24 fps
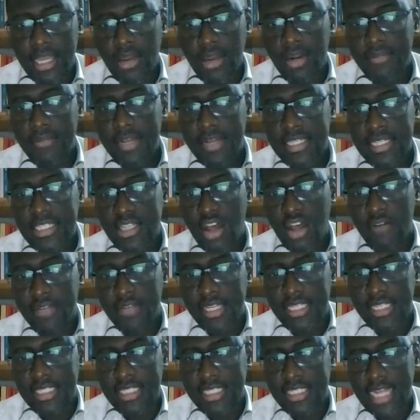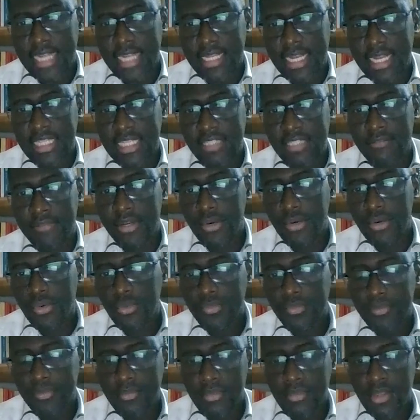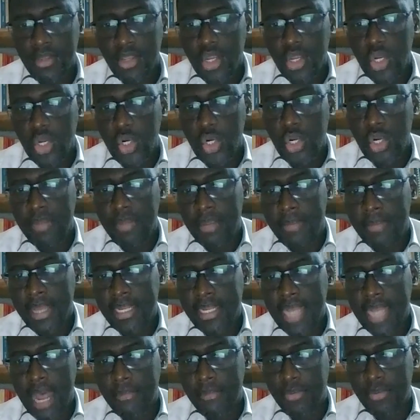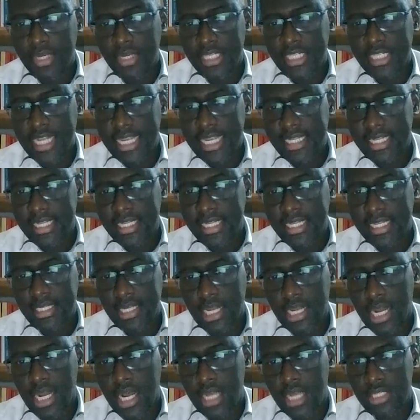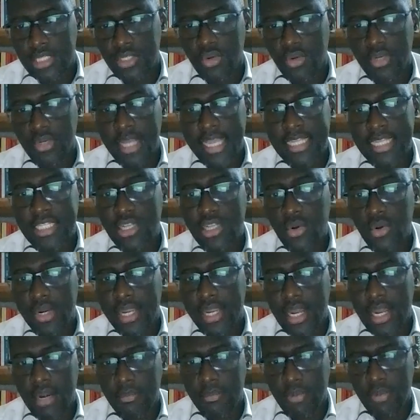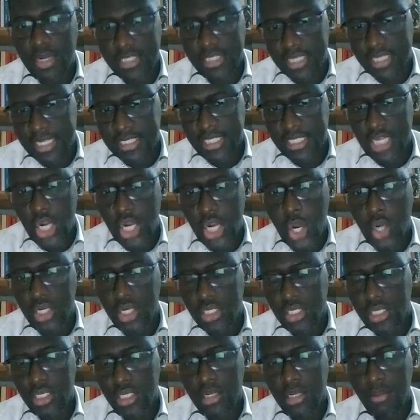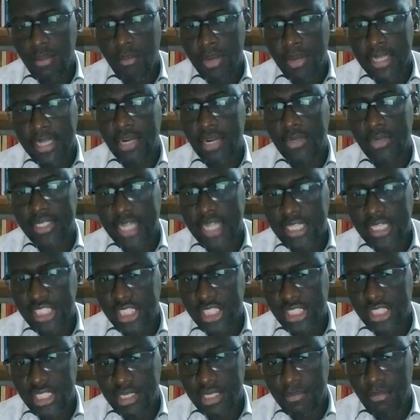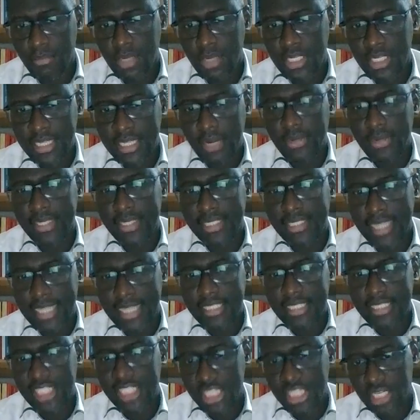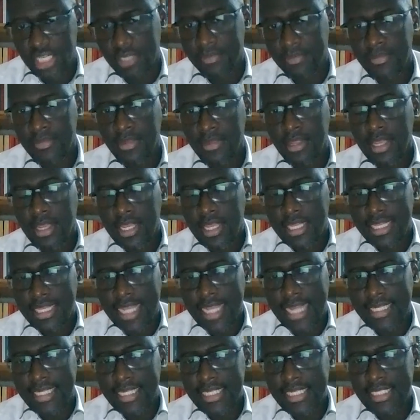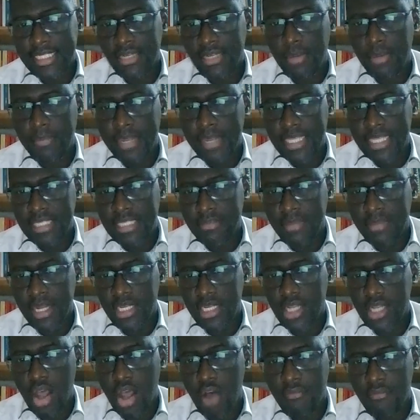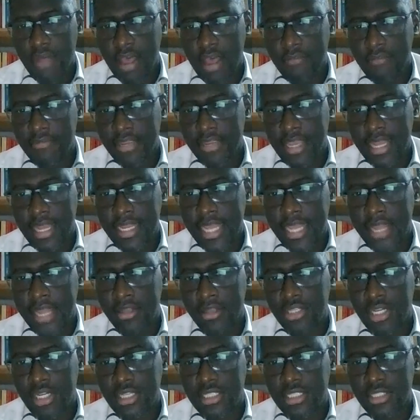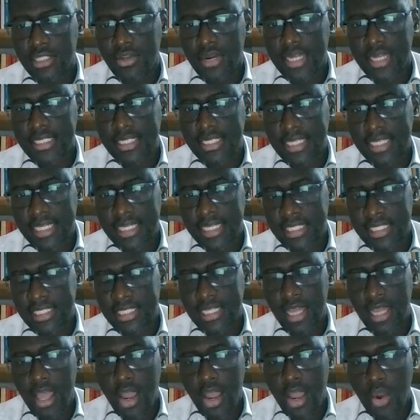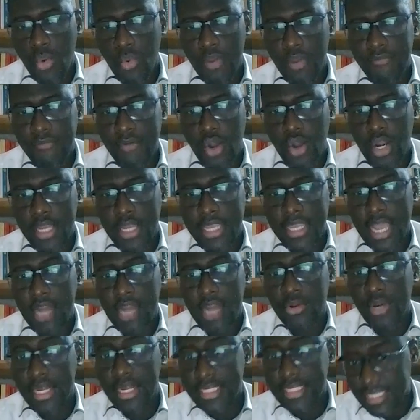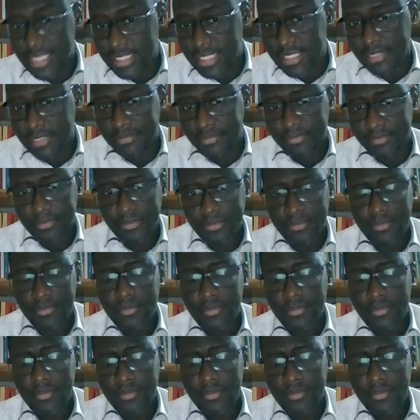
The relevance of this chartalist view could be better appreciated through the historical process called monetary transition, that is, replacement of African indigenous currencies with colonial currencies.